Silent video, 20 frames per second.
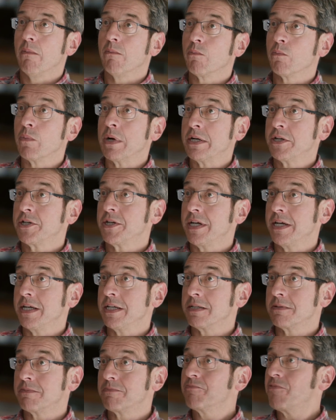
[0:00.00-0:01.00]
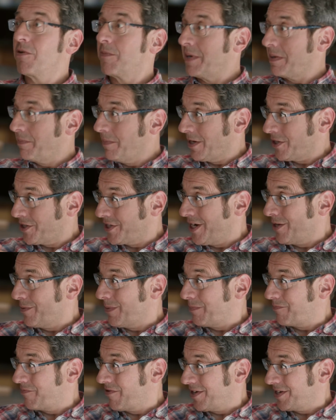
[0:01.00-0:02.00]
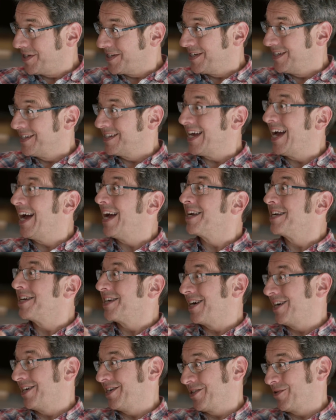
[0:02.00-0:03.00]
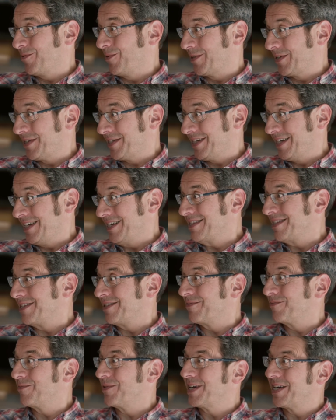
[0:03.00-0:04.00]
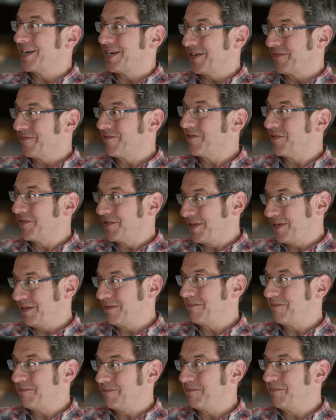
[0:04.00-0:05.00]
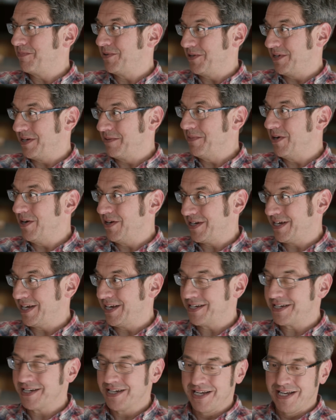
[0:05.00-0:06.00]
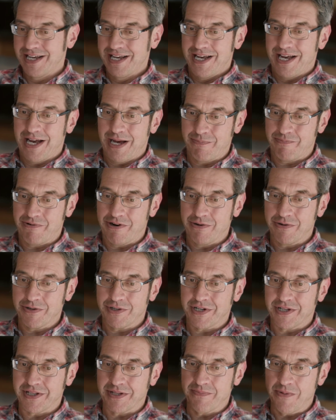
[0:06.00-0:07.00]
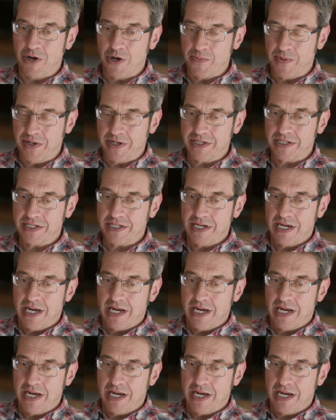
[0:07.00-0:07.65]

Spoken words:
which is probably much lower prices and higher quality than we're getting from the purely market approach at the moment.